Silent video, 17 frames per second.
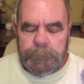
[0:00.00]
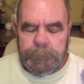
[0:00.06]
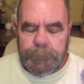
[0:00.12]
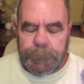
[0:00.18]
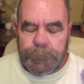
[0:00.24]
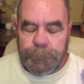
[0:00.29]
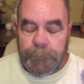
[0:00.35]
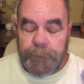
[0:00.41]

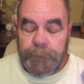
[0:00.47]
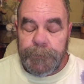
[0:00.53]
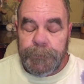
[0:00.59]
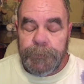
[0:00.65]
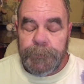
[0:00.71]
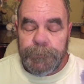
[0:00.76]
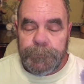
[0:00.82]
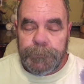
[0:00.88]
It's my
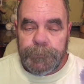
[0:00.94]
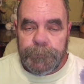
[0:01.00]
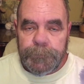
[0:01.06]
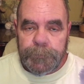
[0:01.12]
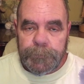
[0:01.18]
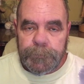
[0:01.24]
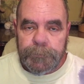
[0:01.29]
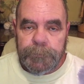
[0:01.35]
intention
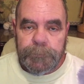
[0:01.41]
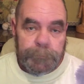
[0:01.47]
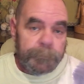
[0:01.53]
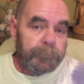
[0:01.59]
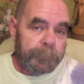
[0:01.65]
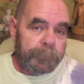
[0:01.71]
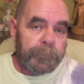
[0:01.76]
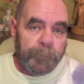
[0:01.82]
to
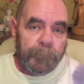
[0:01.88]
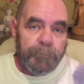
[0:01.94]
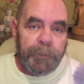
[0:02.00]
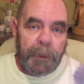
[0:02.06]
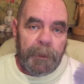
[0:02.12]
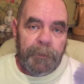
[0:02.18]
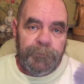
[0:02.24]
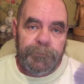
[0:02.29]

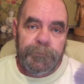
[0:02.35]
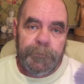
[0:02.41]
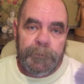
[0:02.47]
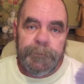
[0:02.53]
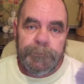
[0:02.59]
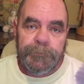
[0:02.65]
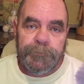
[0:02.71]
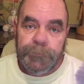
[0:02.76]

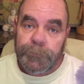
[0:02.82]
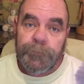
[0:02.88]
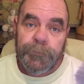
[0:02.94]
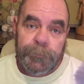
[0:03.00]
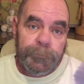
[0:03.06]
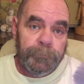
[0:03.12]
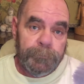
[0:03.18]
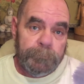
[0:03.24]
compassionately
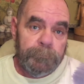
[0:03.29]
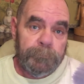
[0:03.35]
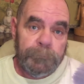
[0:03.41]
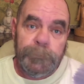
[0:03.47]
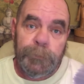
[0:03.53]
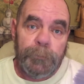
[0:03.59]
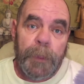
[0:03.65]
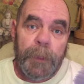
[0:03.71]
just
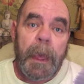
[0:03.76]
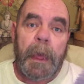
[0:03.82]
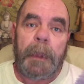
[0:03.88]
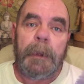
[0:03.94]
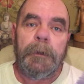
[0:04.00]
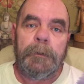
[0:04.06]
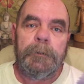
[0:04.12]
do that.